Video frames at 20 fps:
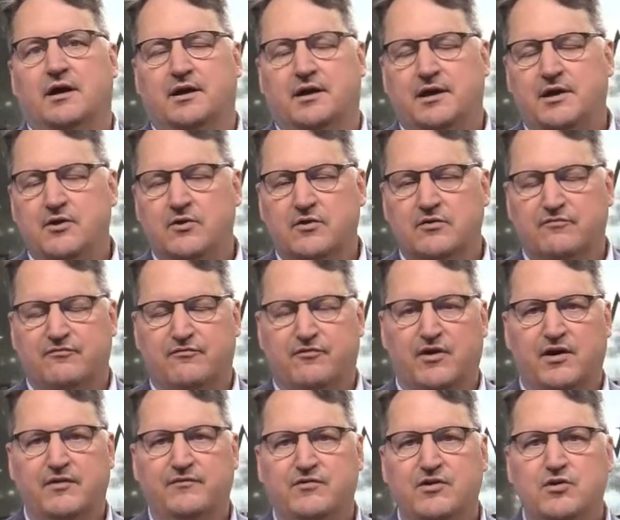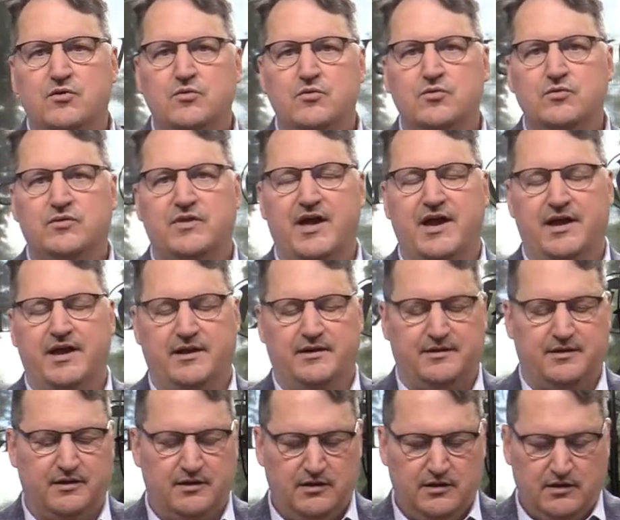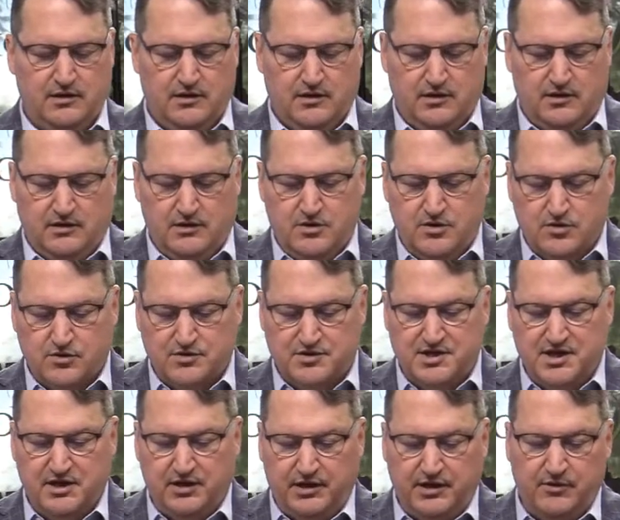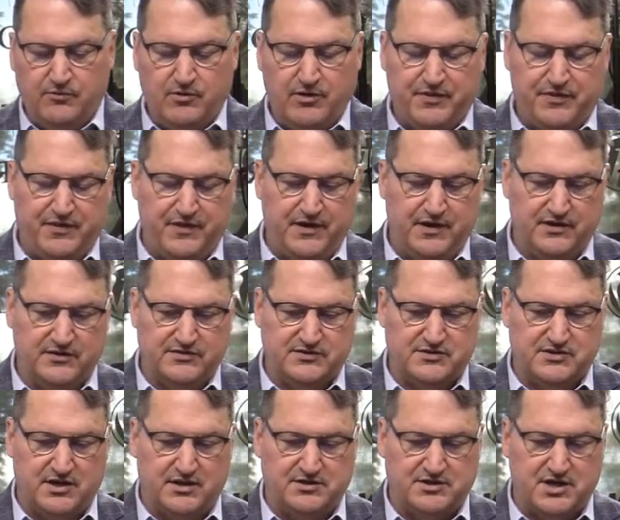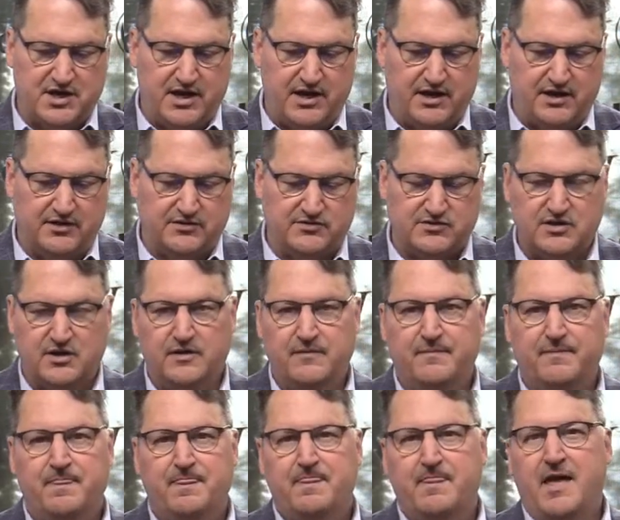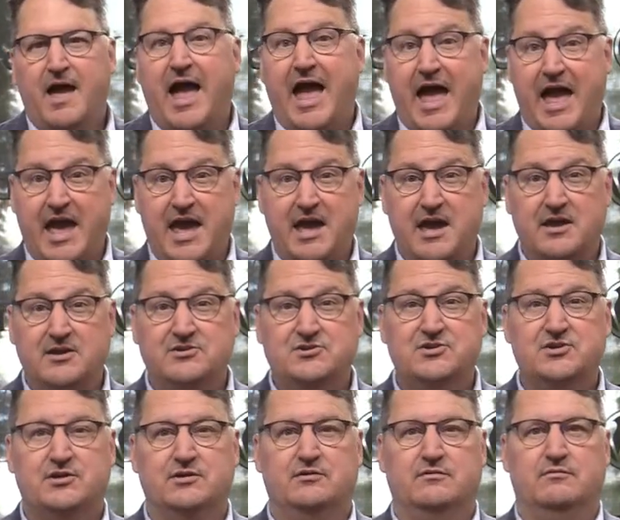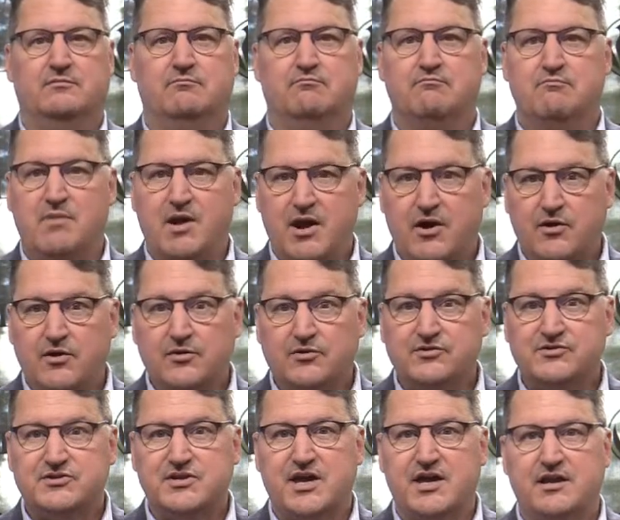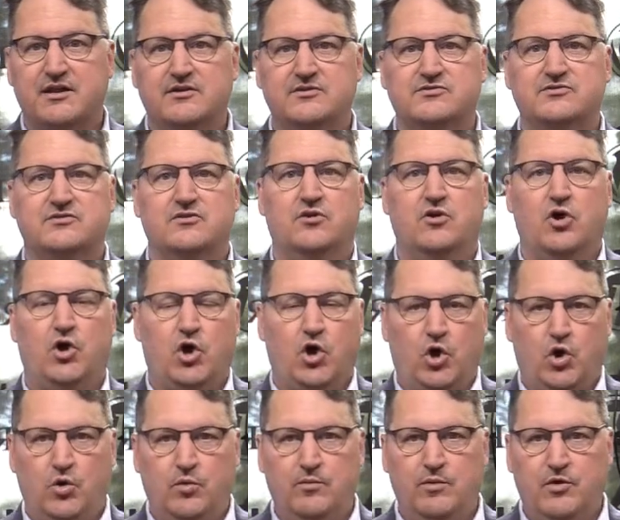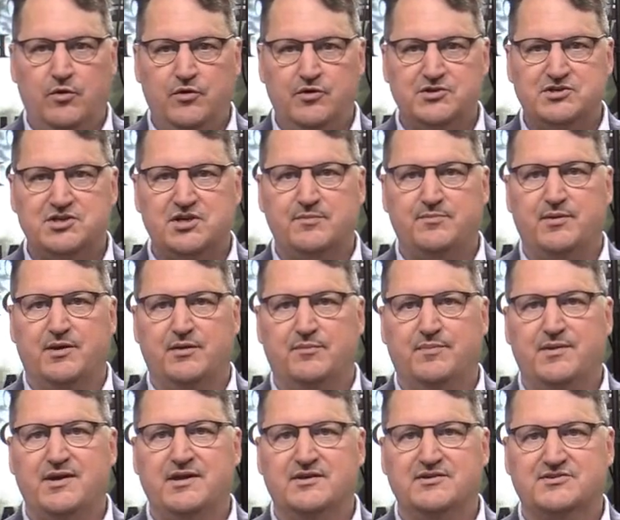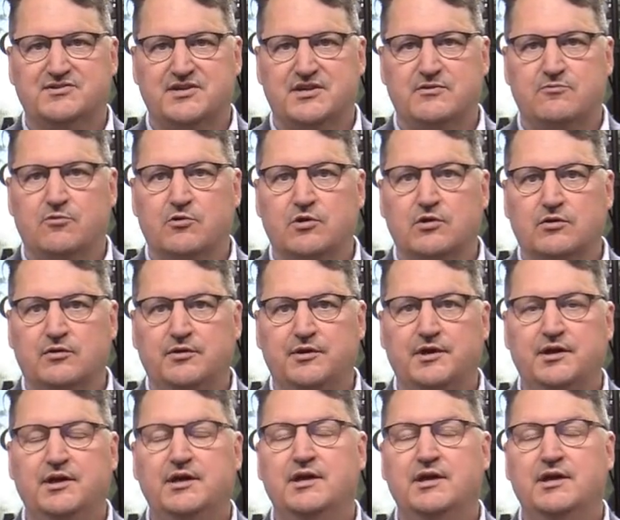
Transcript: here in front of you that you're dealing with things such as age, marital status, home ownership in a B2C world,